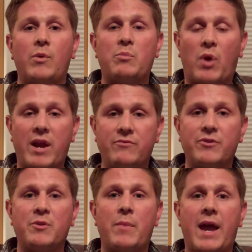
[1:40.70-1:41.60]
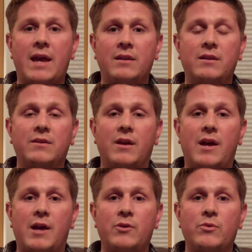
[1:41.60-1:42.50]
we prayed for the man
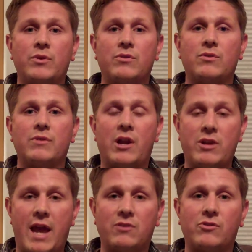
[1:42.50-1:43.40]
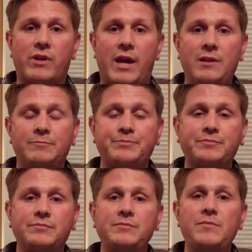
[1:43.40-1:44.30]
who was there yesterday.
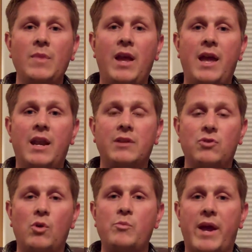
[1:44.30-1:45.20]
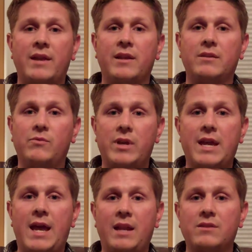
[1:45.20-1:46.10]
And I told Ben that, well,
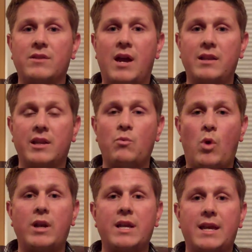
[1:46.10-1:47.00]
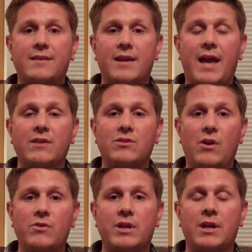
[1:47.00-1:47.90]
he had a sign that he wanted to get to
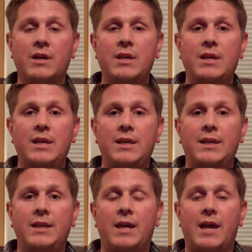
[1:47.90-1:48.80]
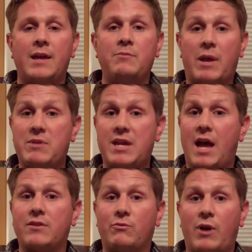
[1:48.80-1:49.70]
Gastonia, and maybe he
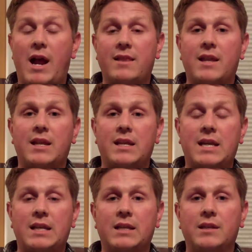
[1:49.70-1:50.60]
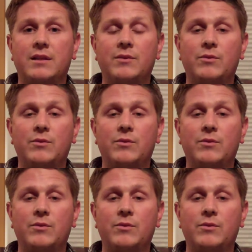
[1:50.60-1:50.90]
got the ride that he needed.